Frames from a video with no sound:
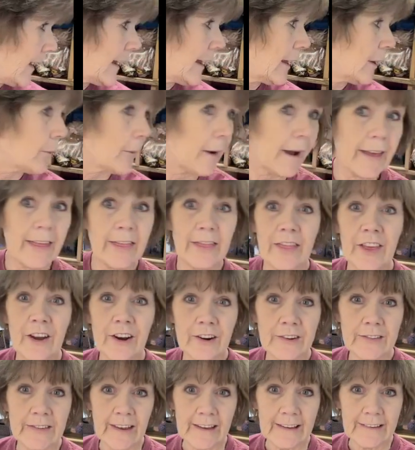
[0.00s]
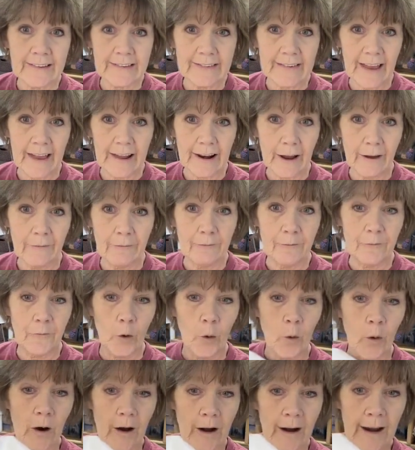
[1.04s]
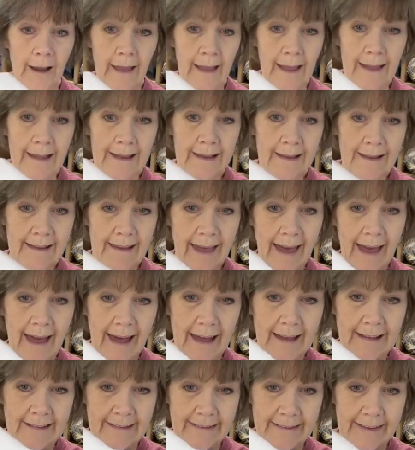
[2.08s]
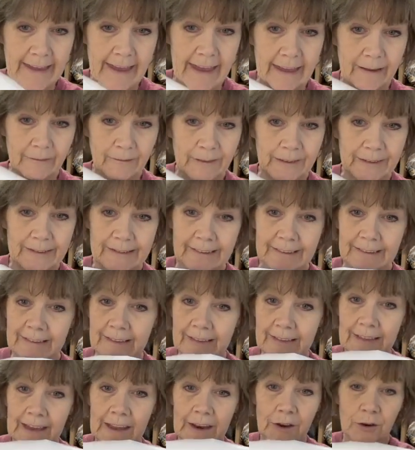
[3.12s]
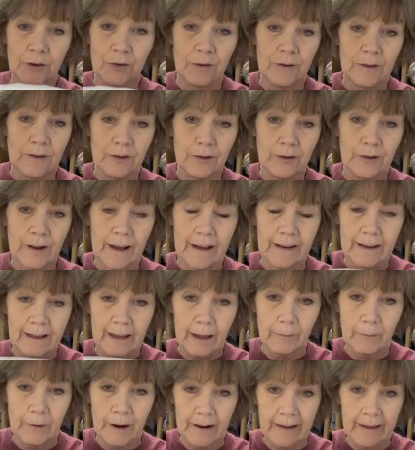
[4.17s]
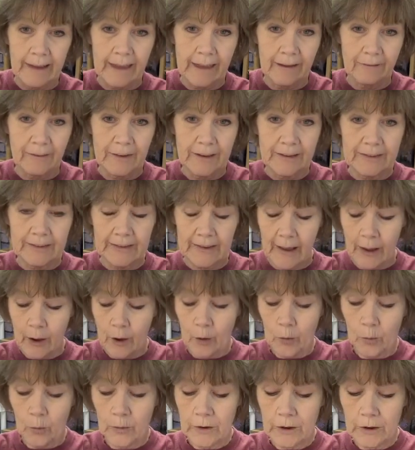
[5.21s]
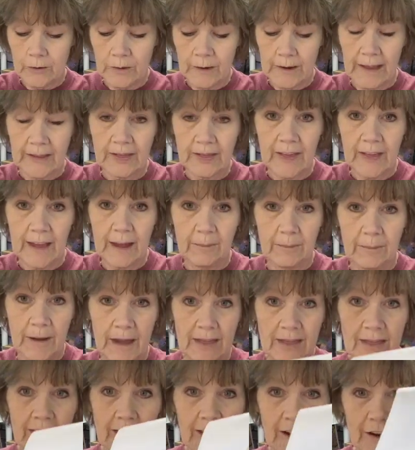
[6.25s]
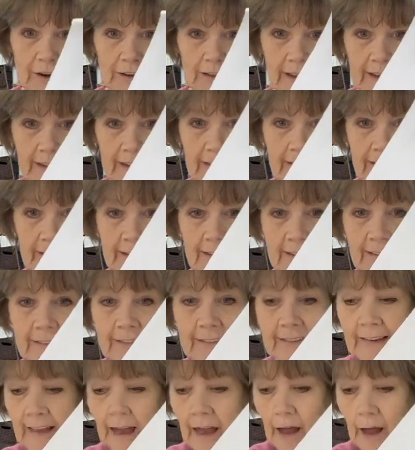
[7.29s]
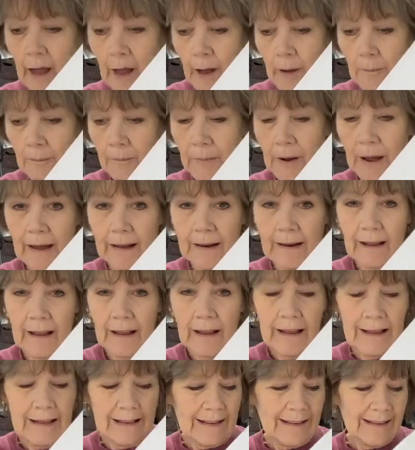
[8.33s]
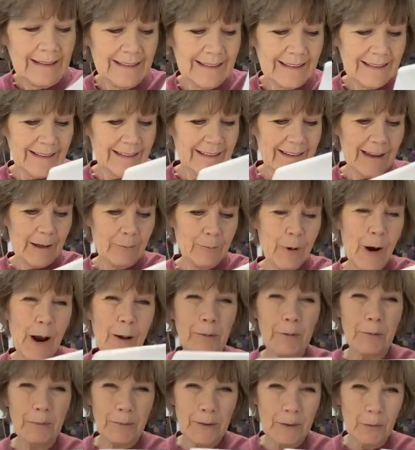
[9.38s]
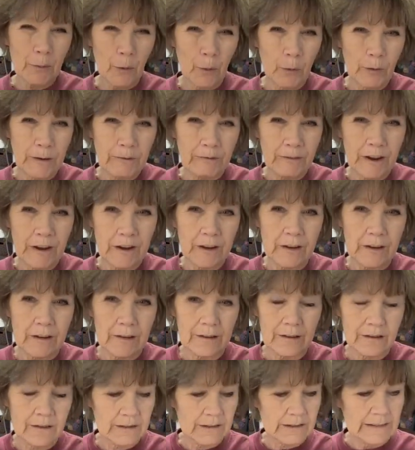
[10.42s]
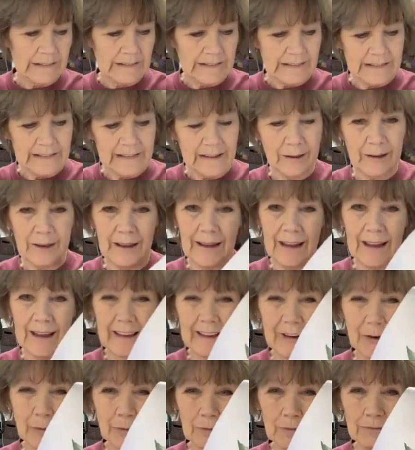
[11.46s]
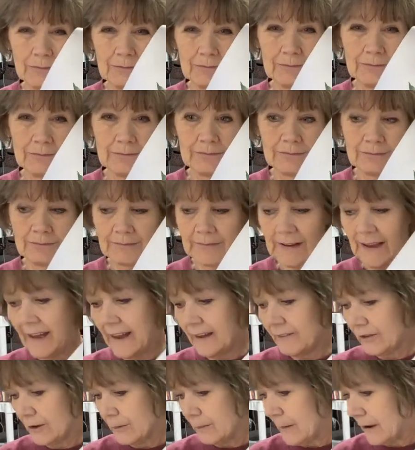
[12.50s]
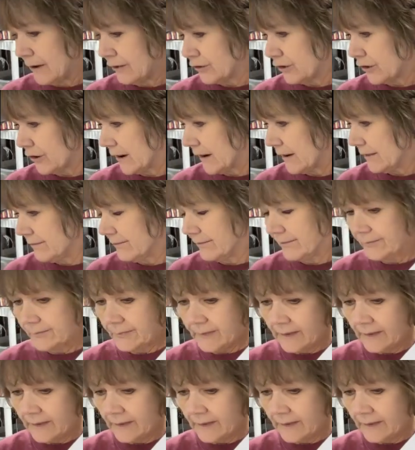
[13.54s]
anyway, there's a set of four cat canvases. They new, do not come on a canvas. When you get them, they are like this. But I probably won't even, I don't, I have to measure it